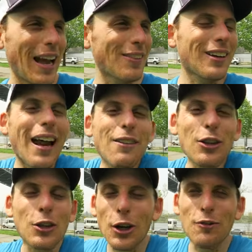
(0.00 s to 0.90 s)
And they're not
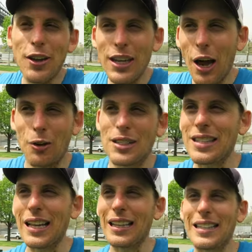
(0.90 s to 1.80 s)
even good videos.
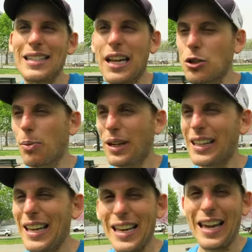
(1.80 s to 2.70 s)
It's not like these guys are
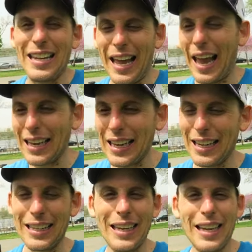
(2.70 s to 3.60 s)
putting any
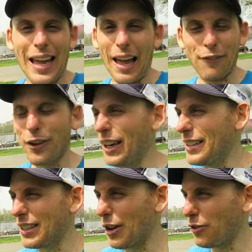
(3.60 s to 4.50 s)
editing effort
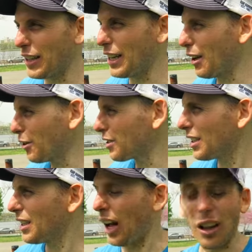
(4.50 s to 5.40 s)
into their videos.
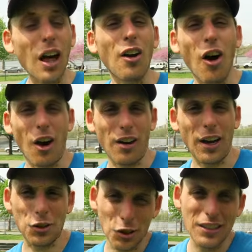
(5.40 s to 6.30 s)
A lot are.
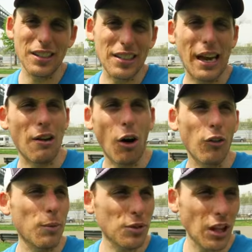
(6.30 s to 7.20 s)
I shouldn't discount all
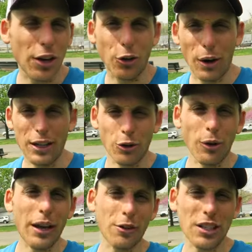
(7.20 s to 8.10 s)
of them. There's a lot of great
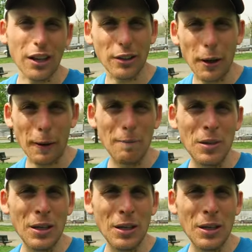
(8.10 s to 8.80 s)
creators out there.